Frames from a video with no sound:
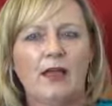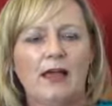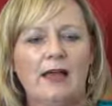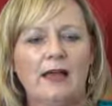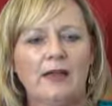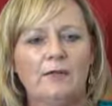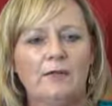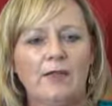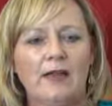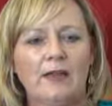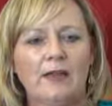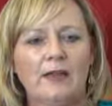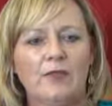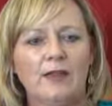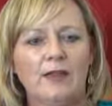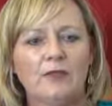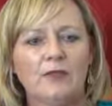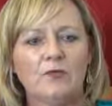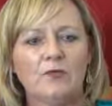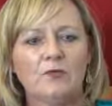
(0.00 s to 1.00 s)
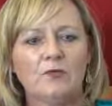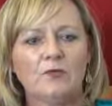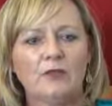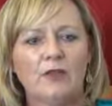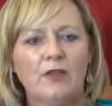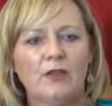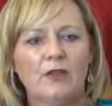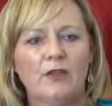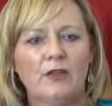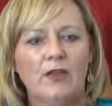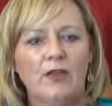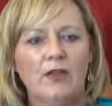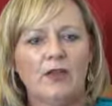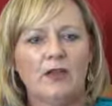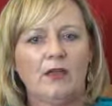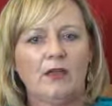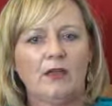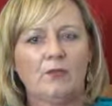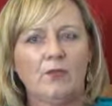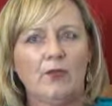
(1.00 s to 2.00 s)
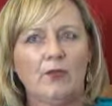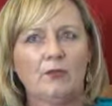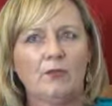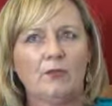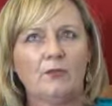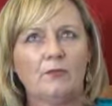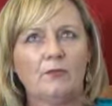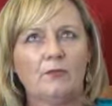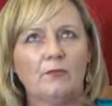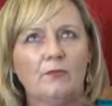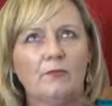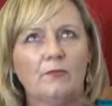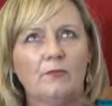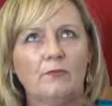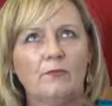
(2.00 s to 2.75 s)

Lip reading: And I think also people